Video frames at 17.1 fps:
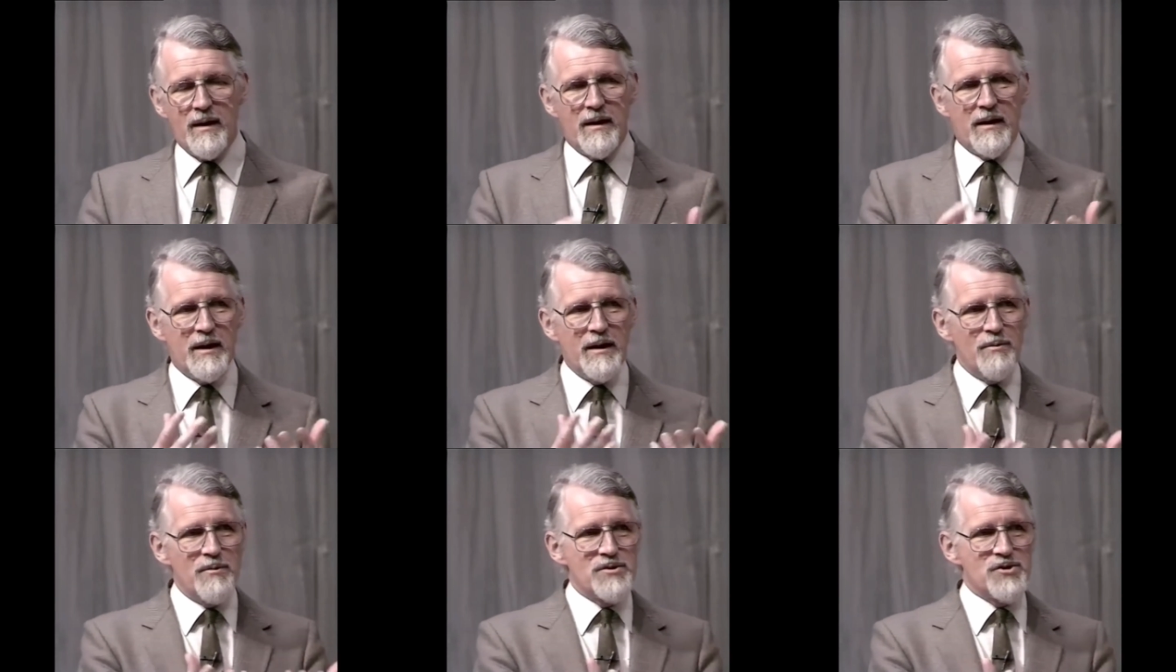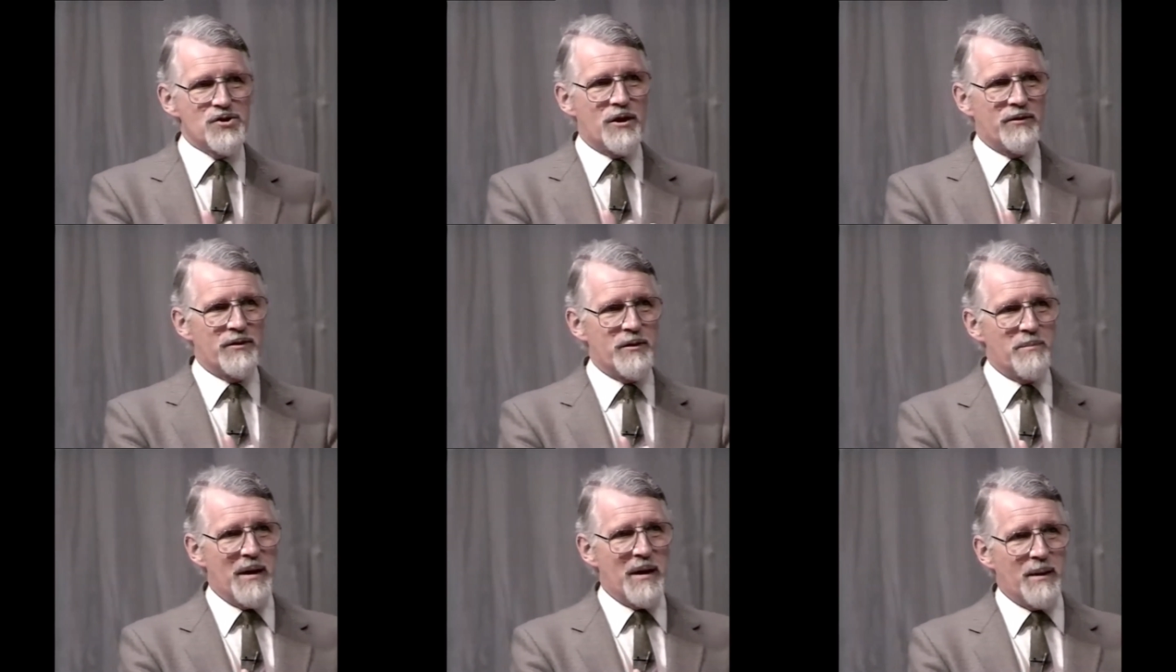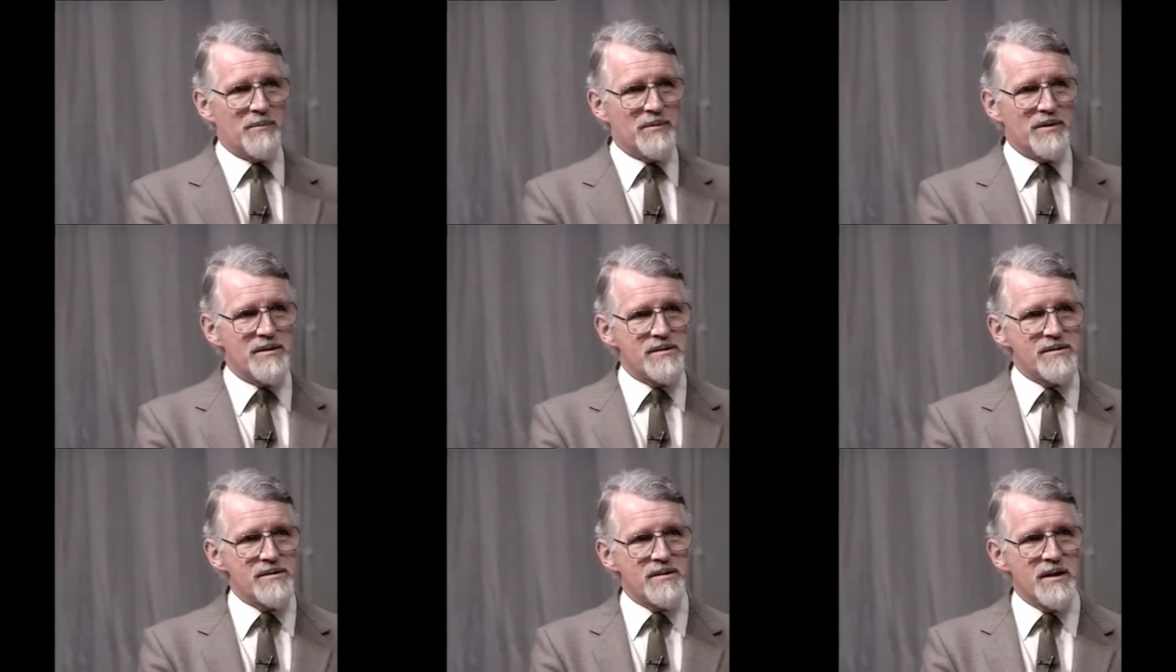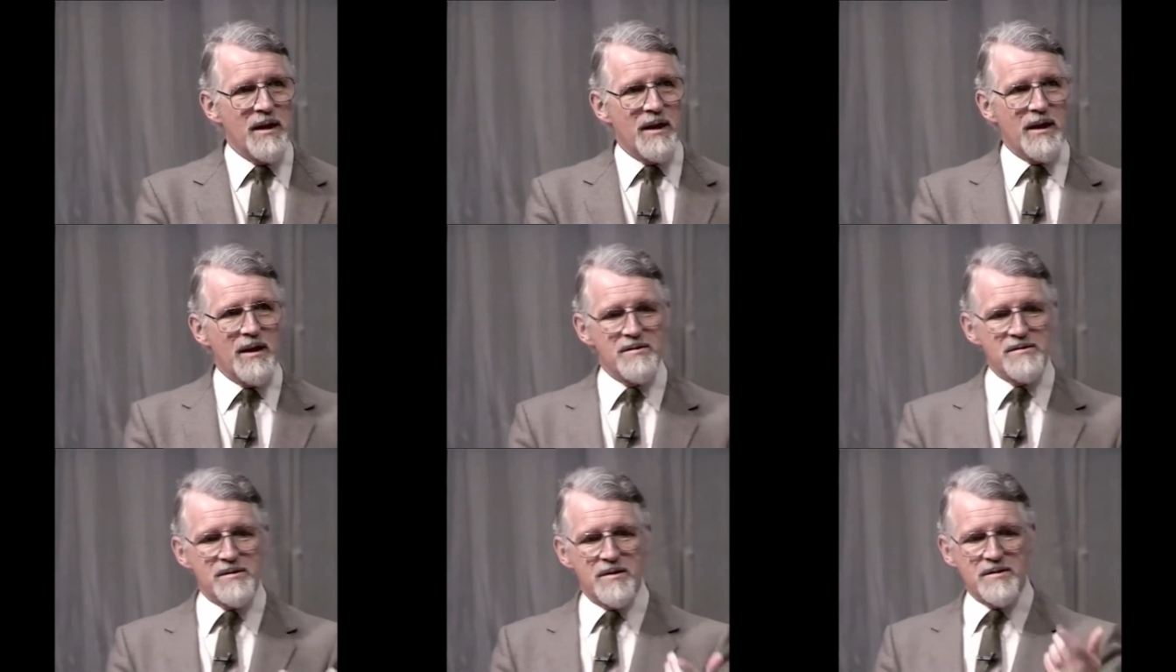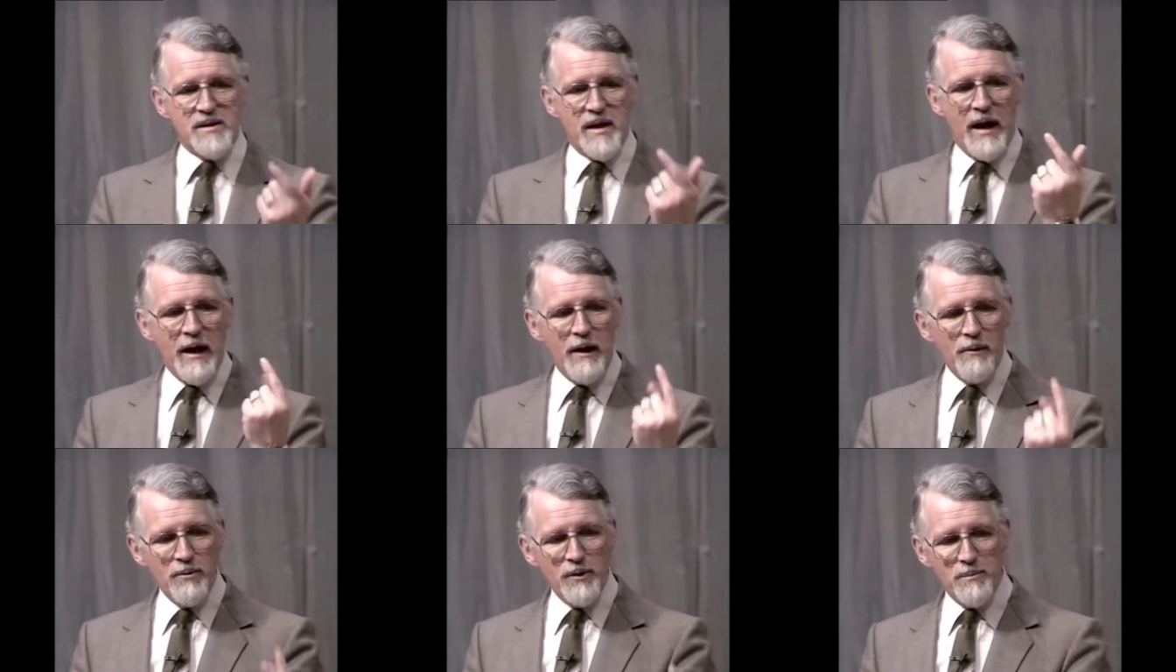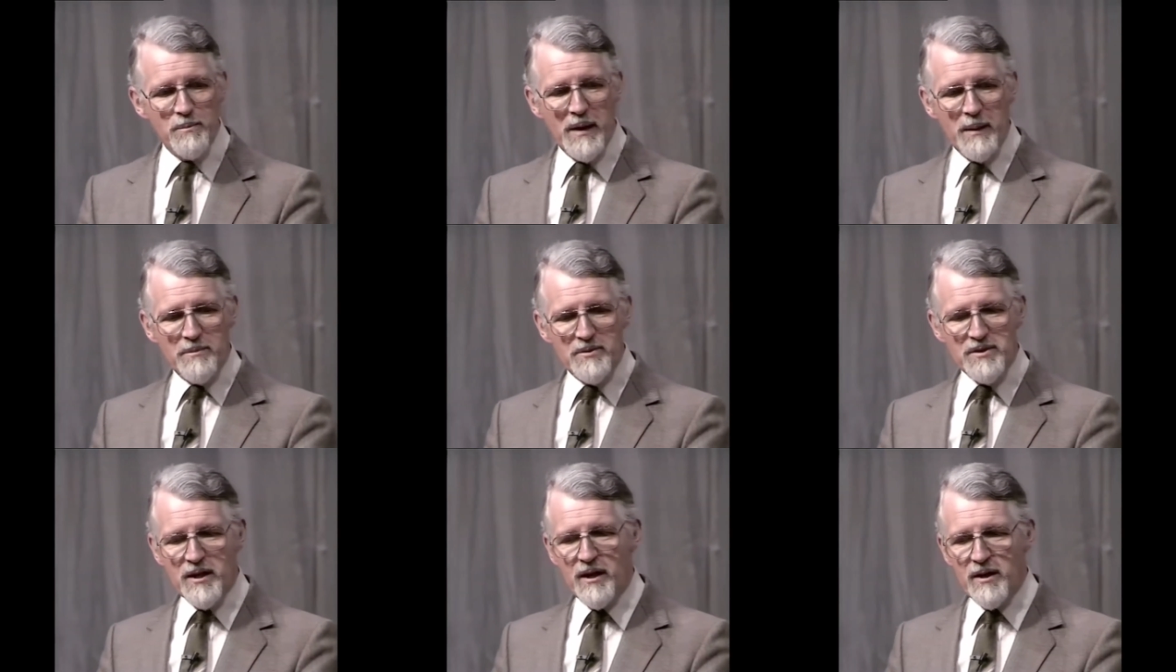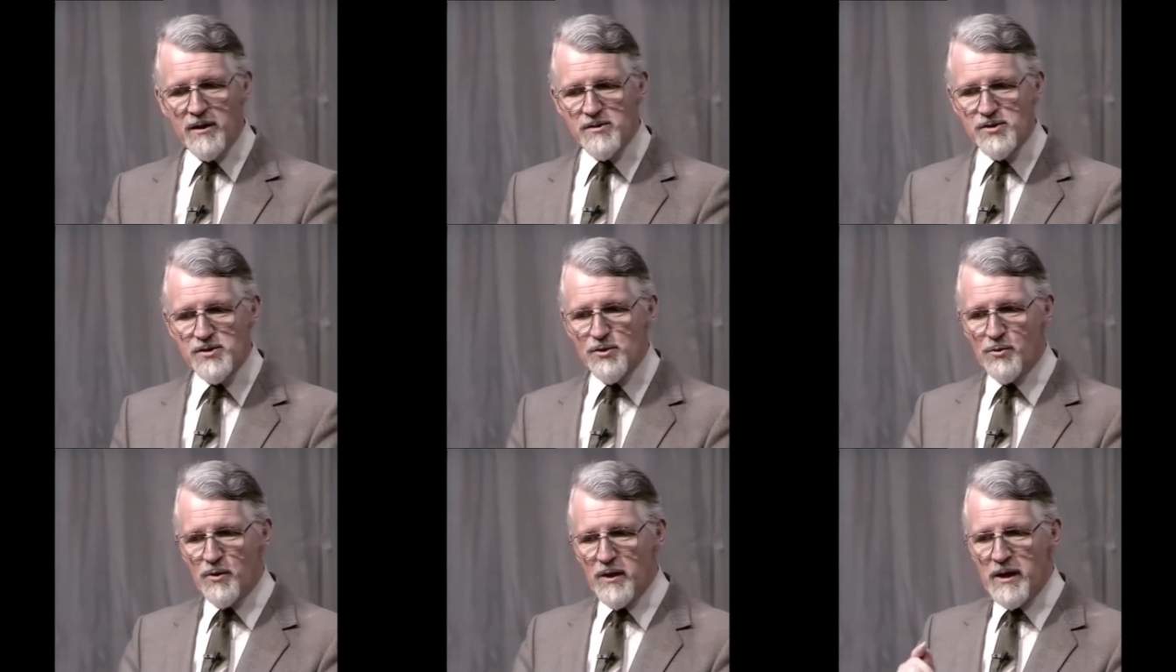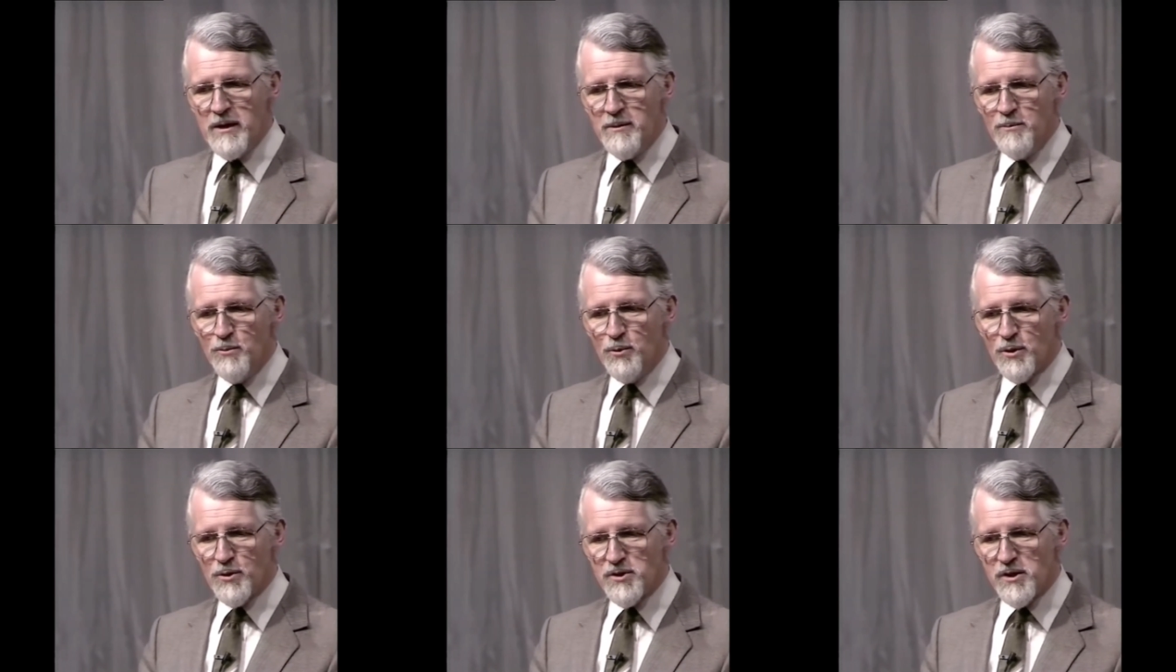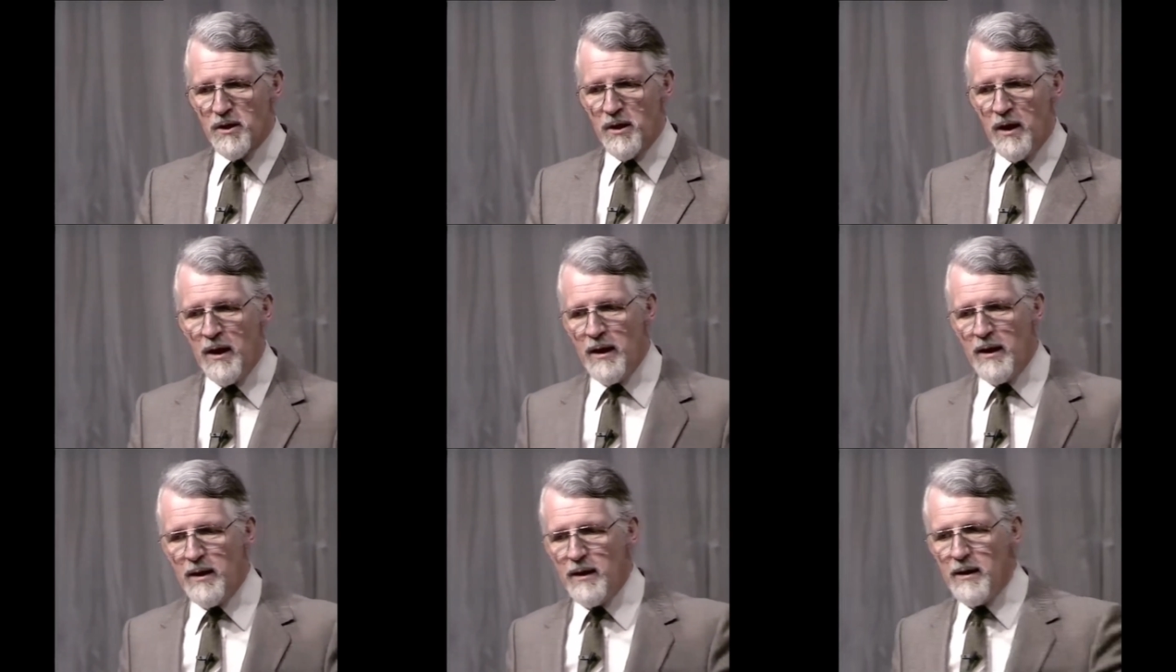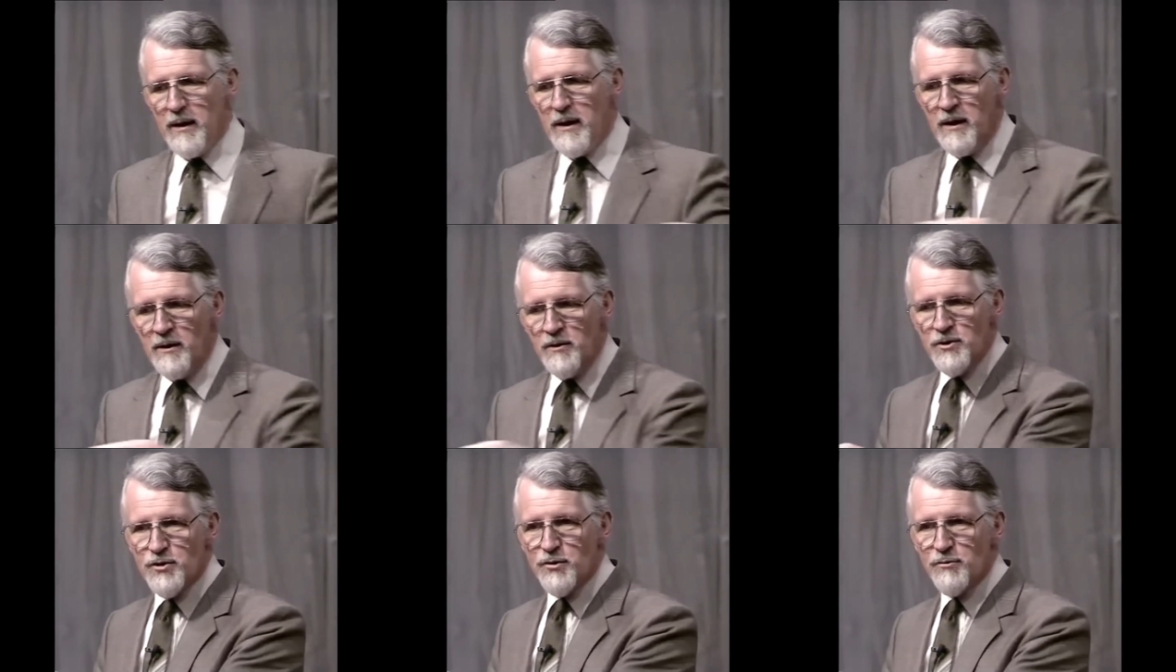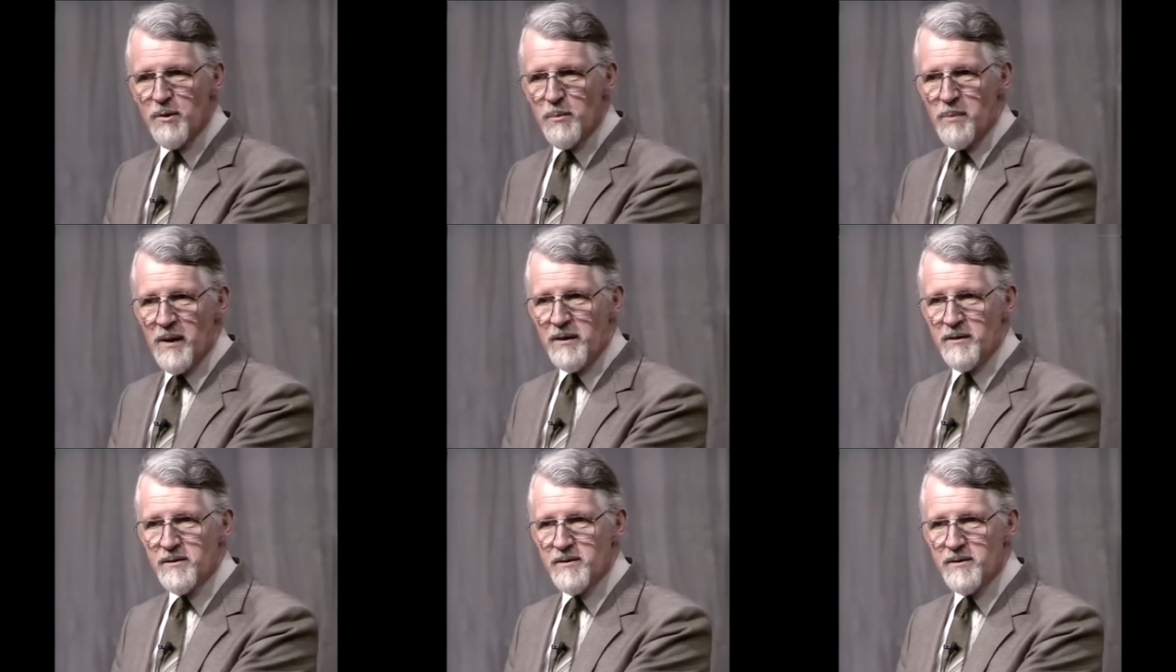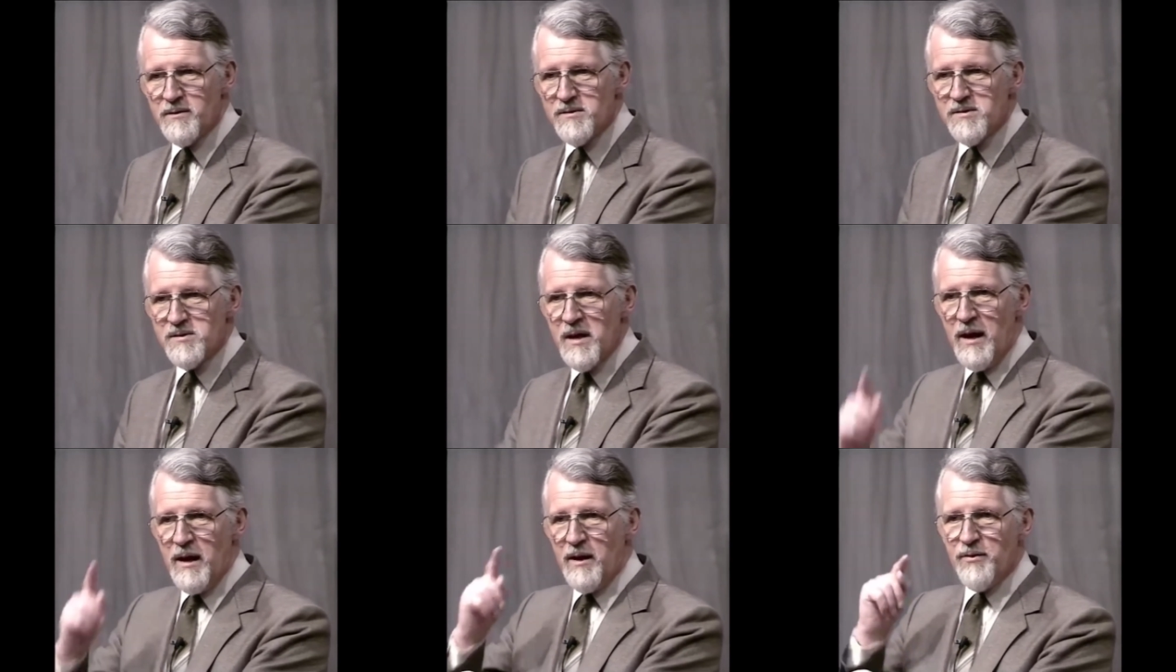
Here is John the Baptist. He says, I will baptize you in water into repentance.